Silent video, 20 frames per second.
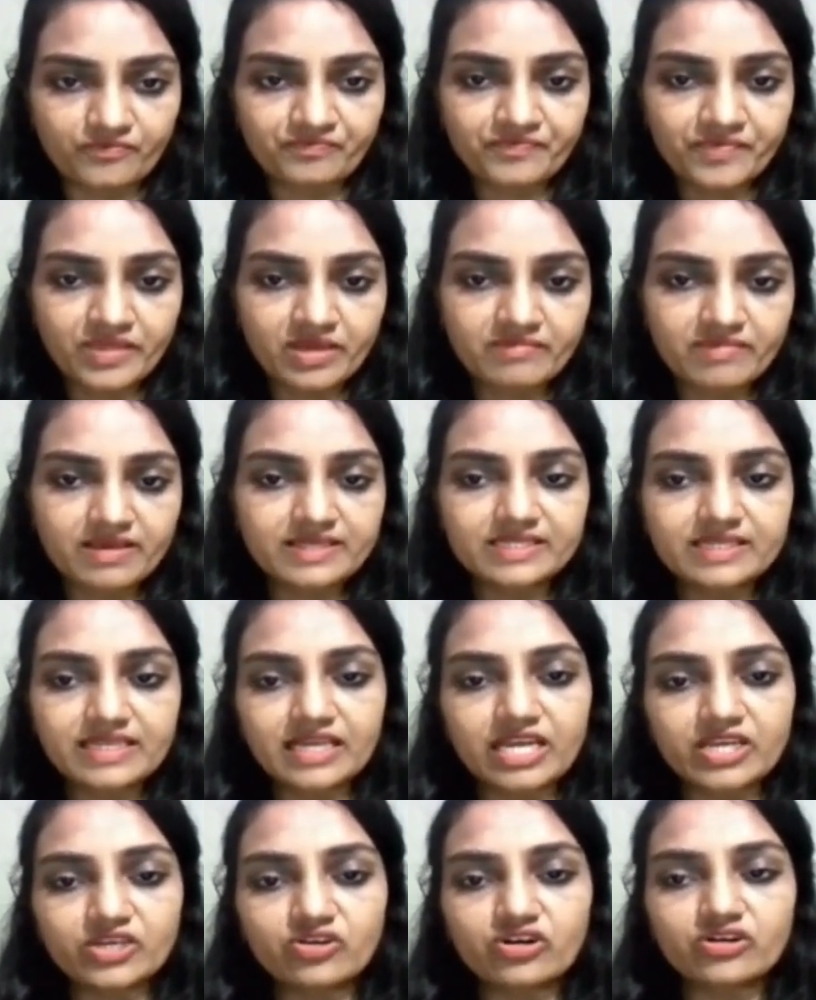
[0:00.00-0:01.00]
Means they
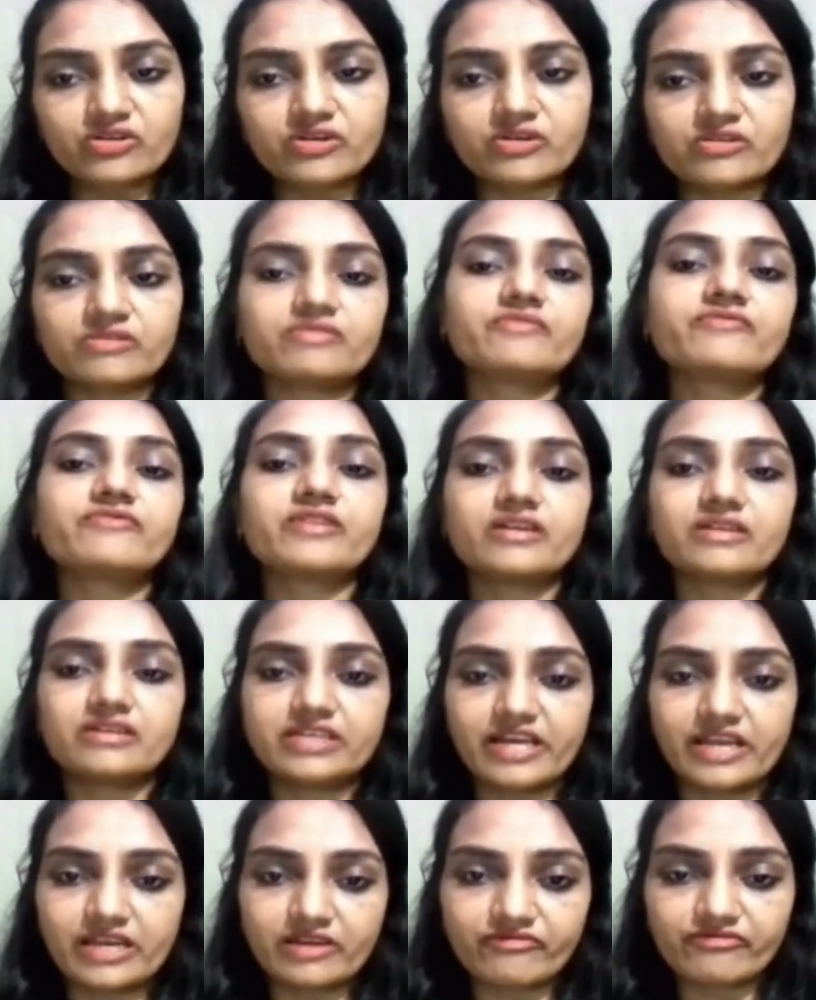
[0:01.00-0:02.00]
cannot
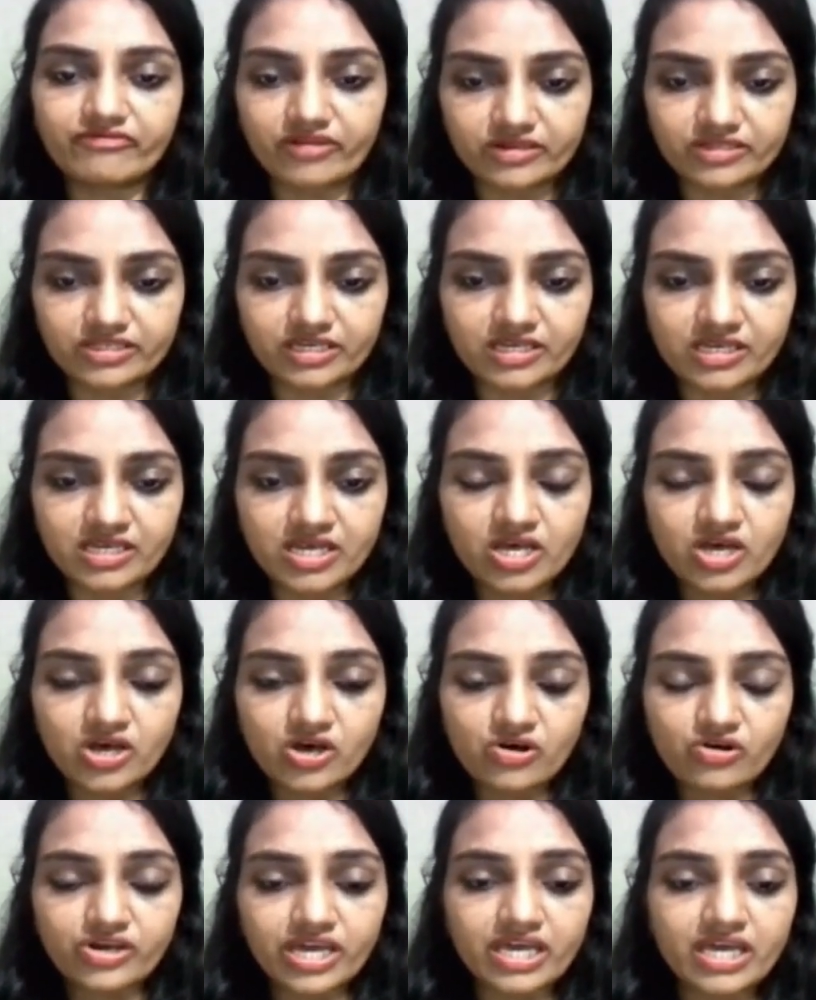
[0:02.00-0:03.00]
develop further.
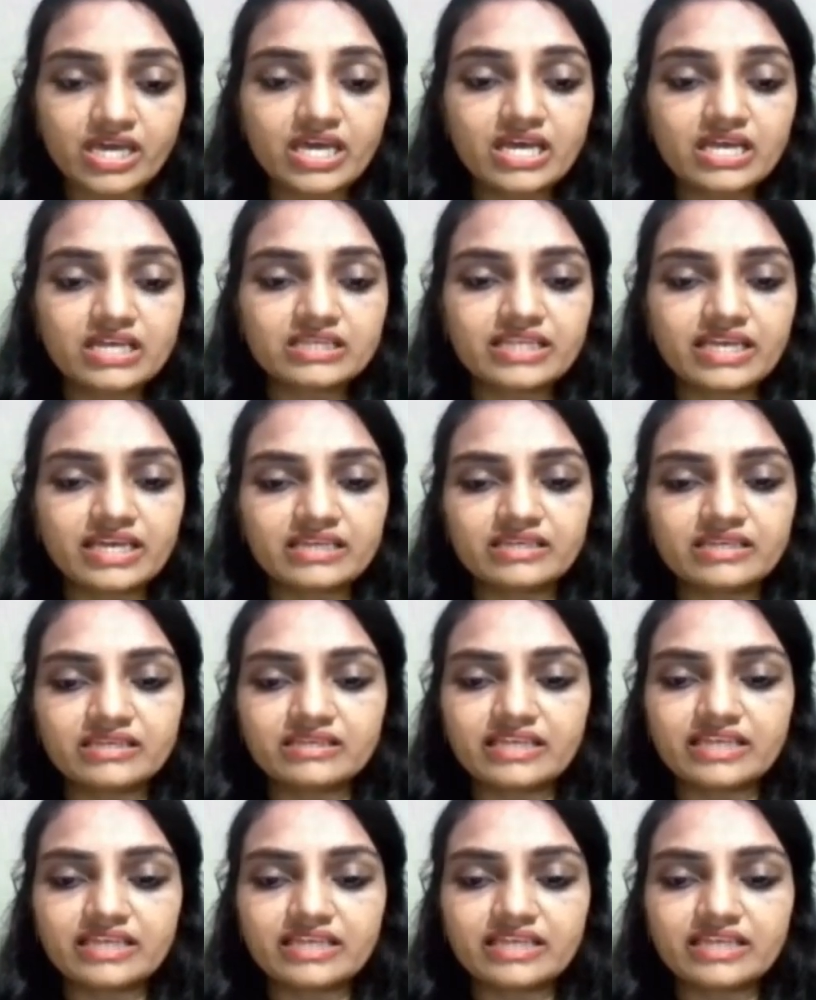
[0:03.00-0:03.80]
Okay, then there